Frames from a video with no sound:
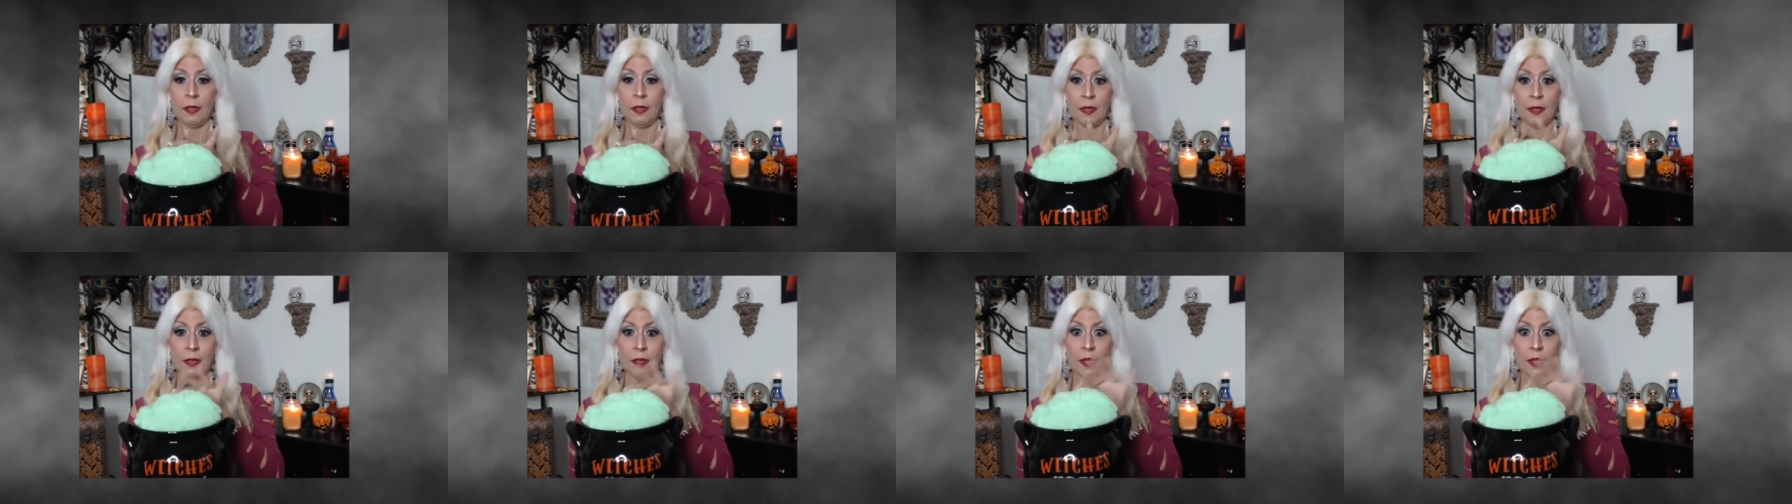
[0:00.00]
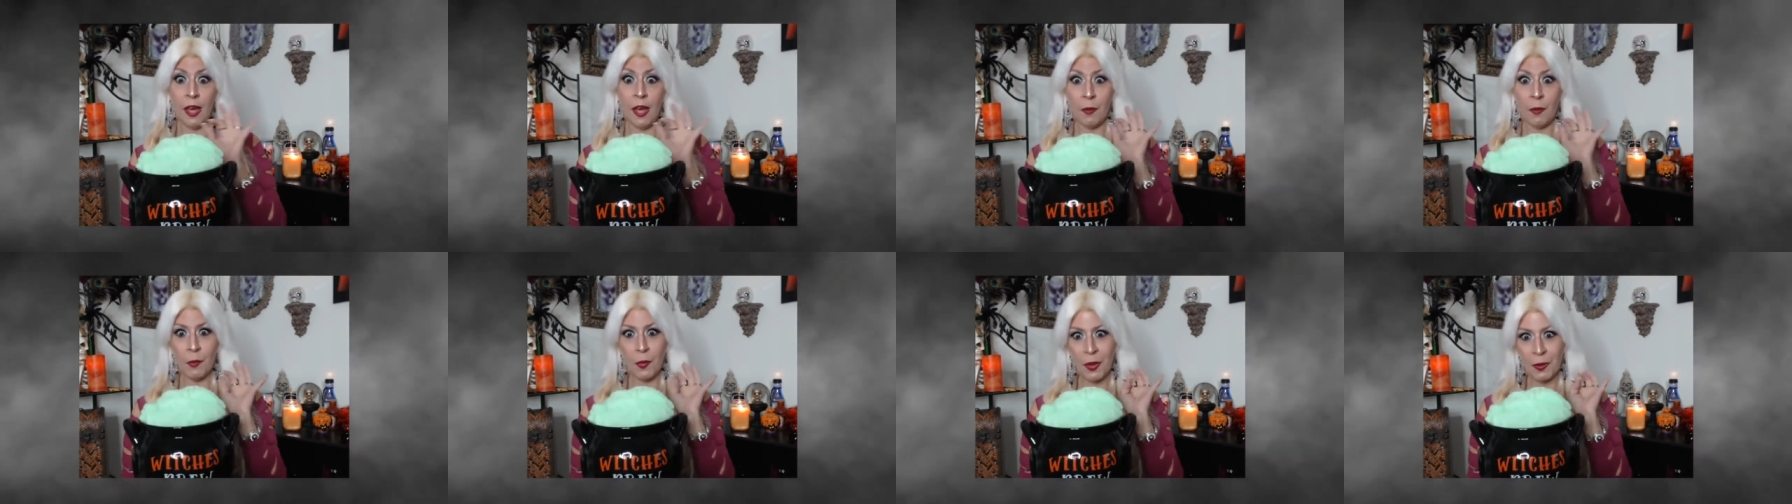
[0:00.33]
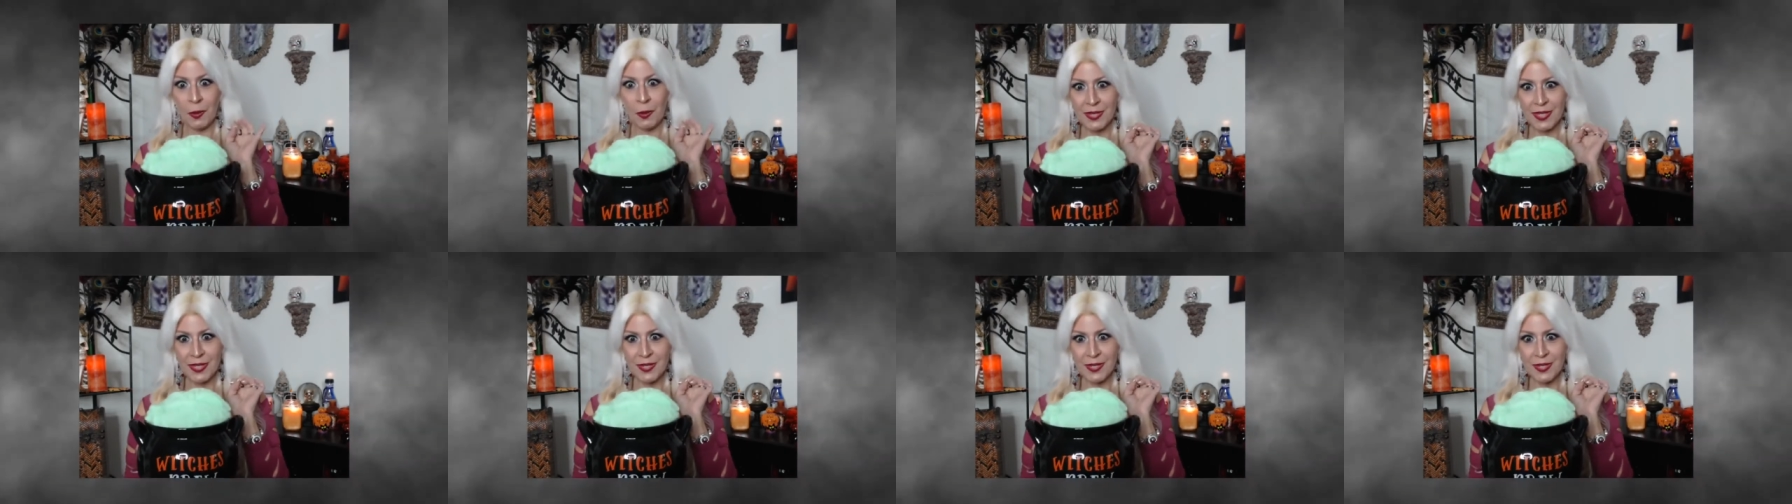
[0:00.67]

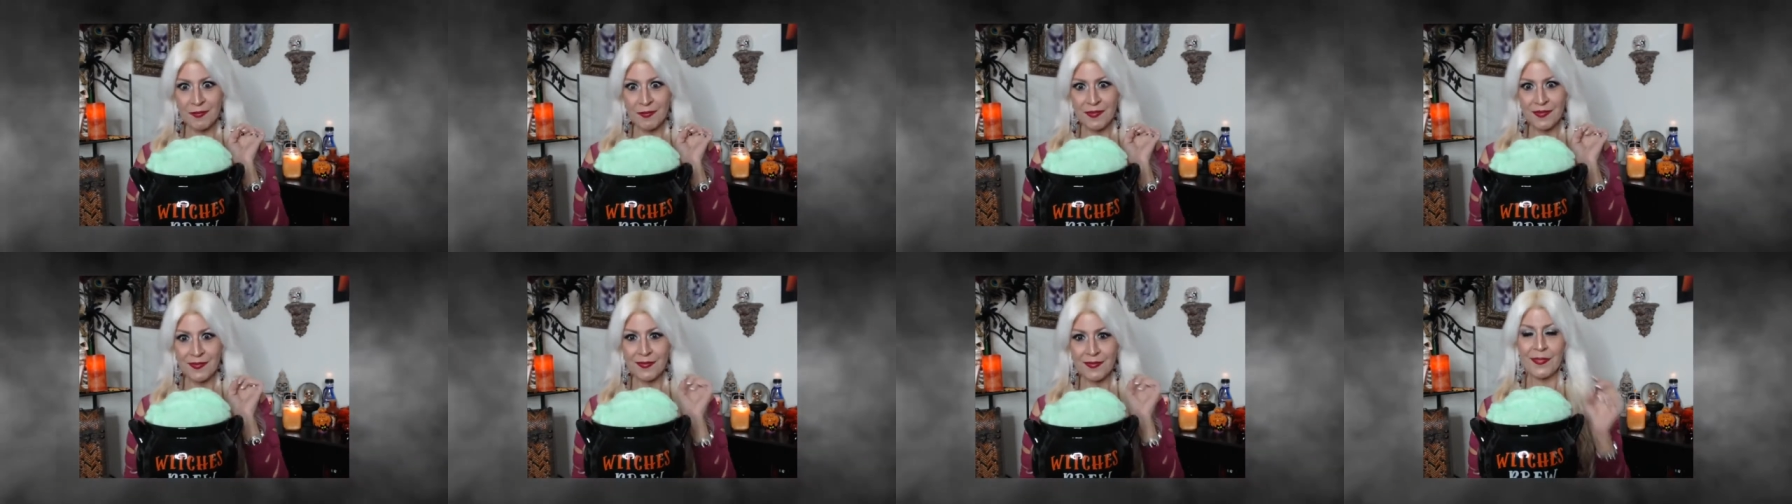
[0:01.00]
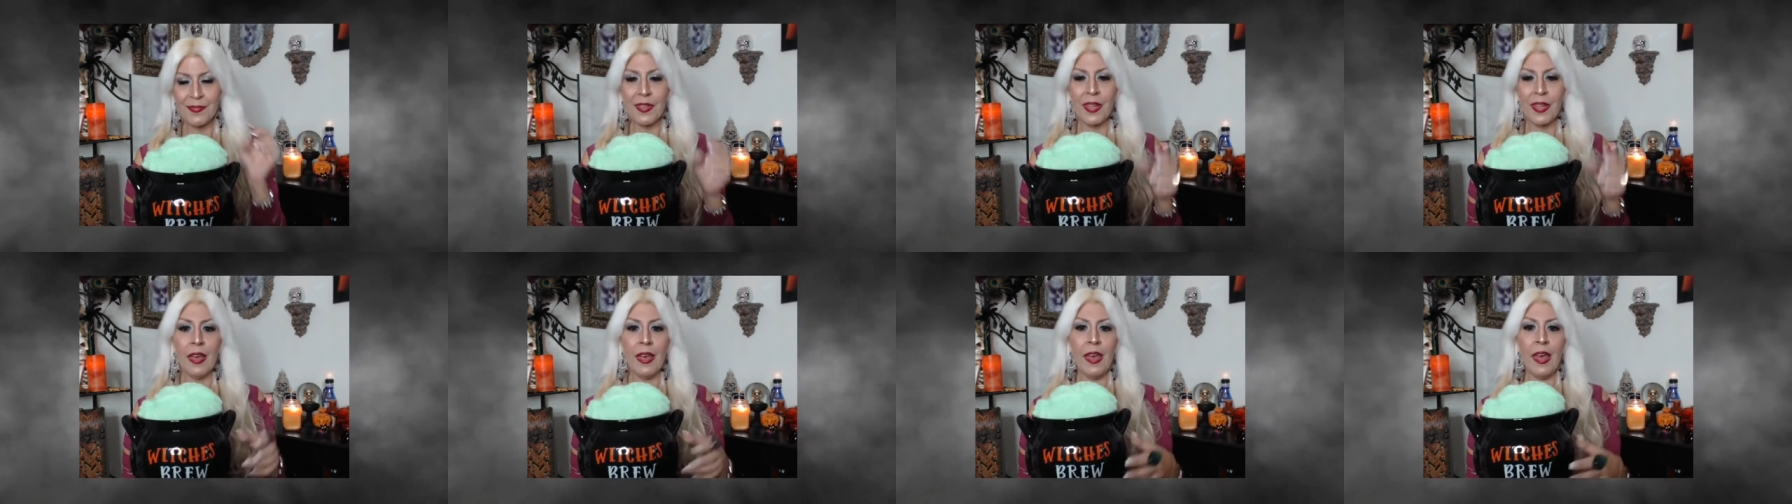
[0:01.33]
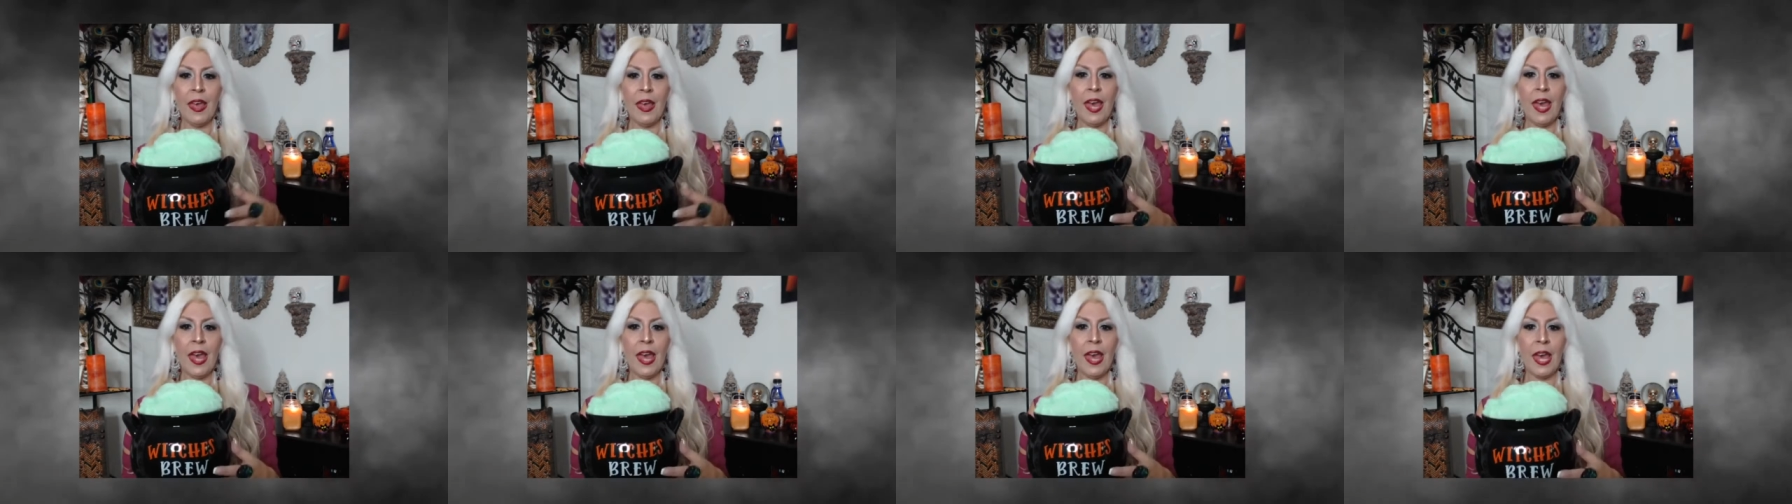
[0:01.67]
cobwebs
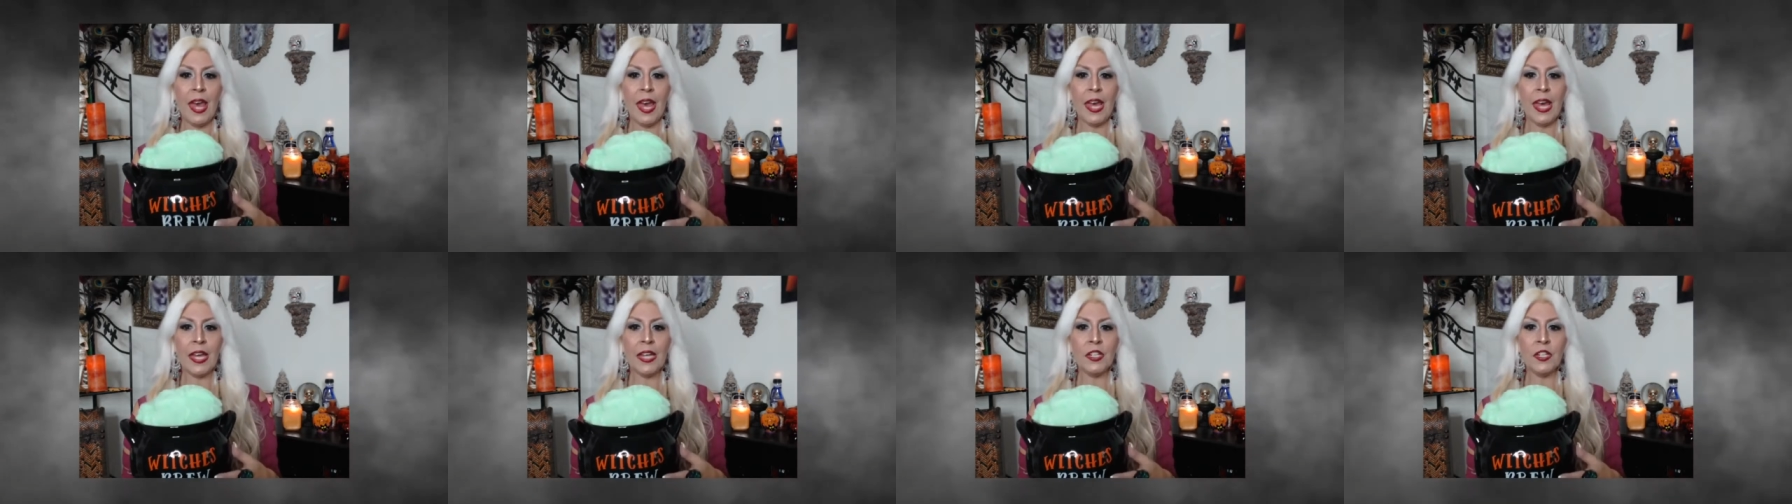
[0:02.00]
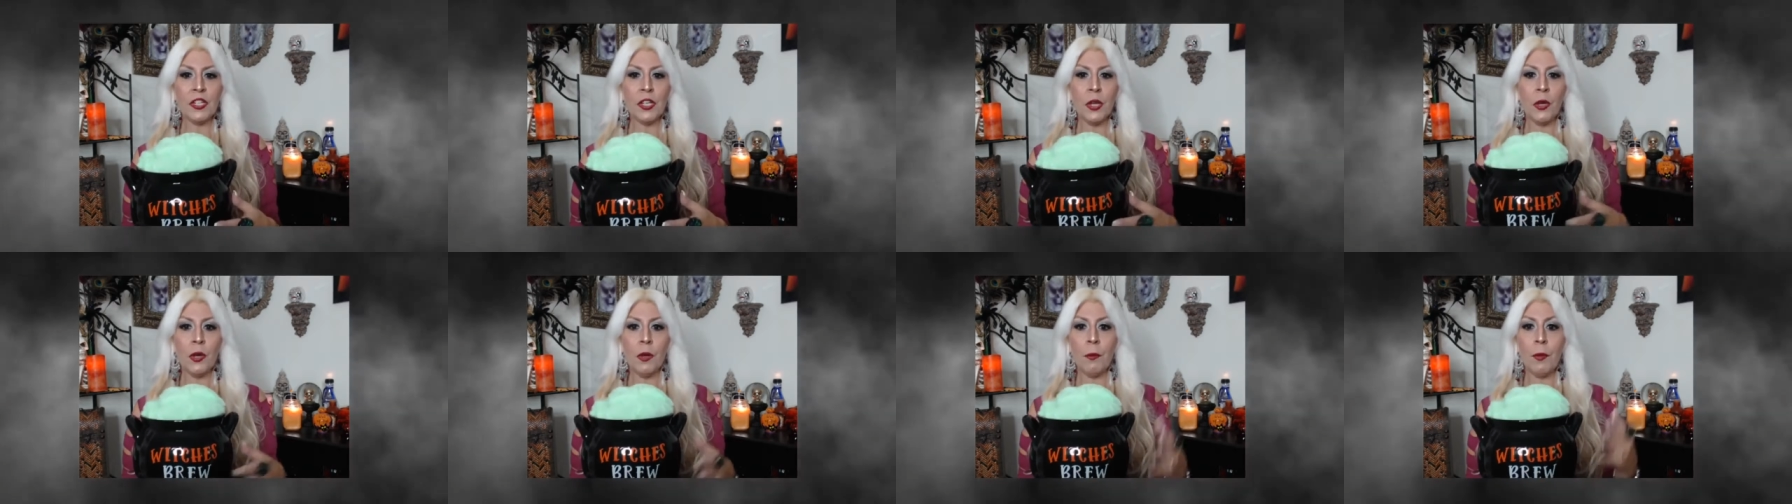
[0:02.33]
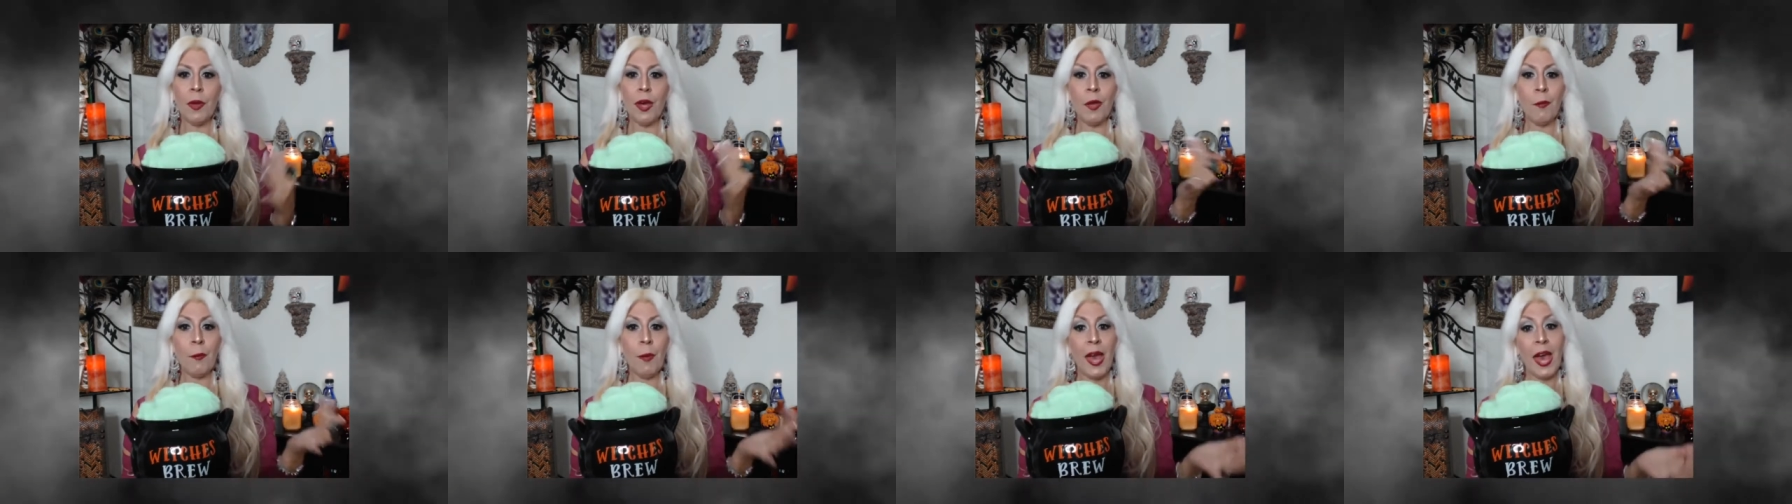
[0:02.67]
and you can
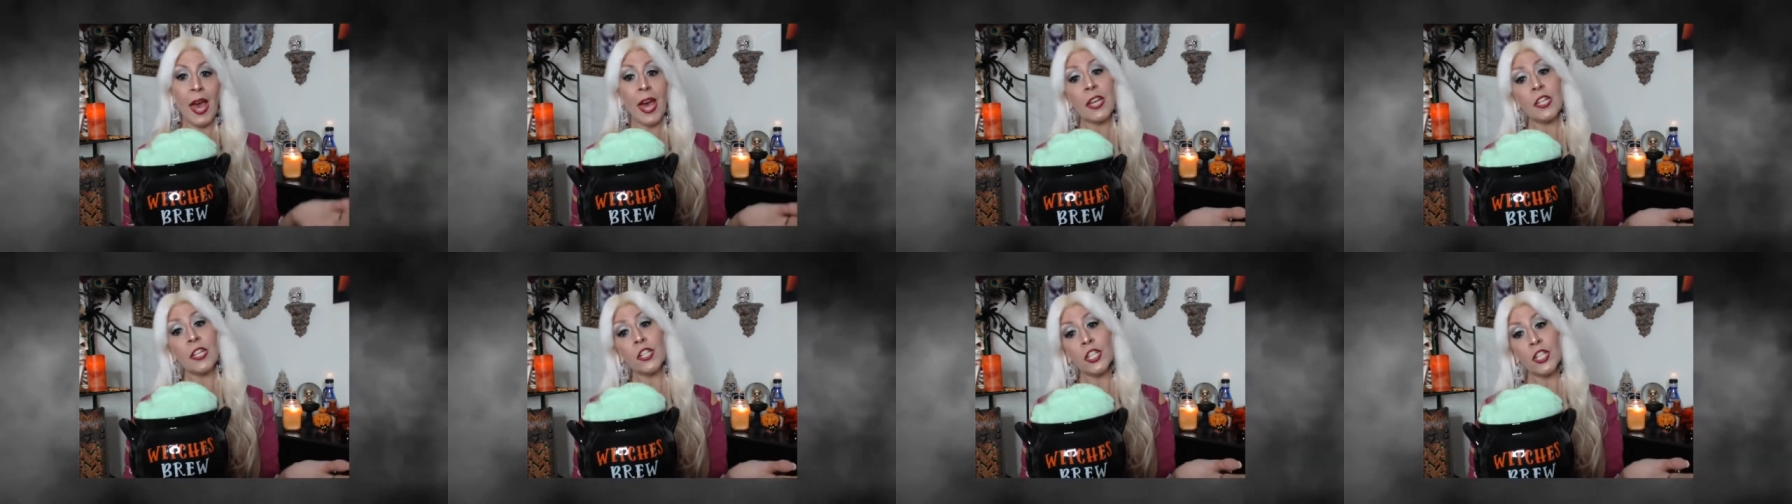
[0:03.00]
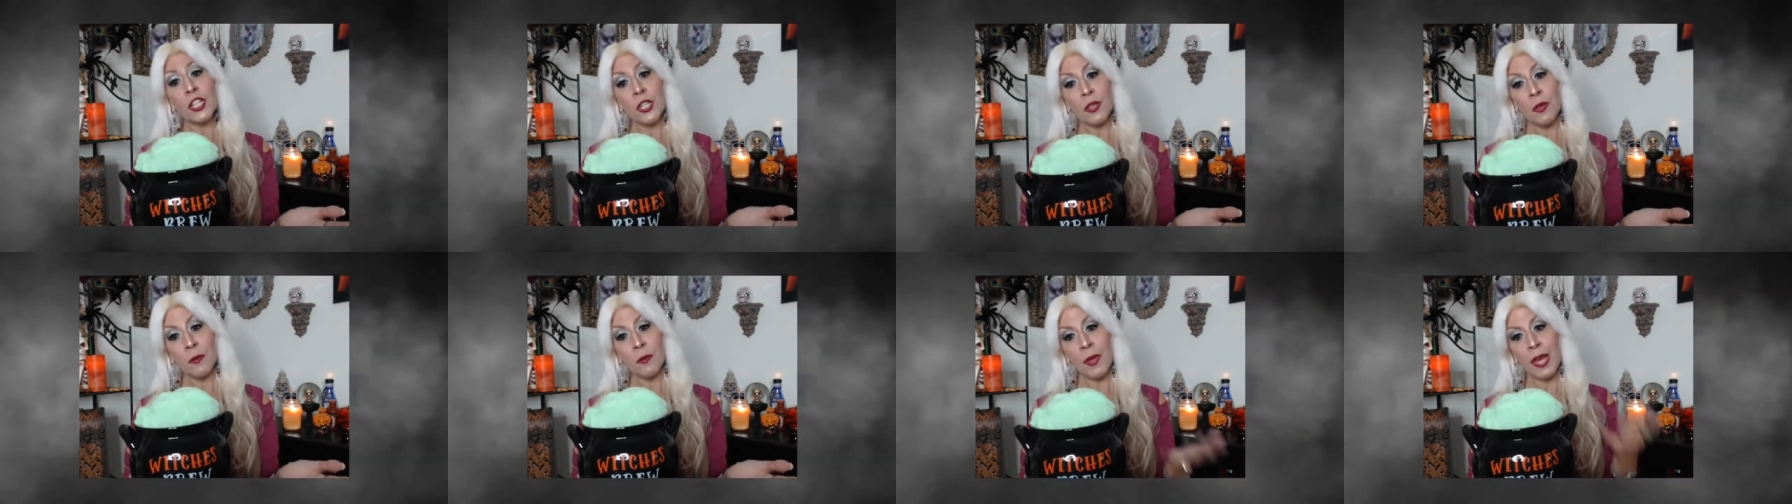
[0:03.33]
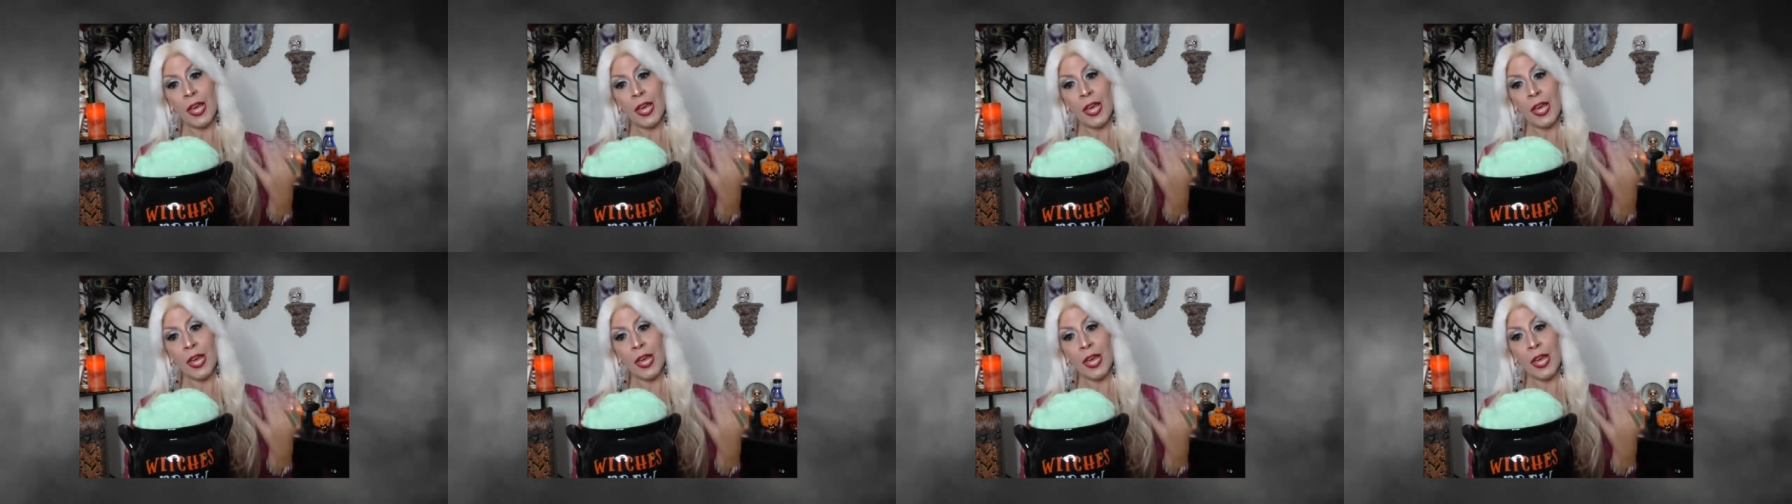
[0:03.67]
buy a package of them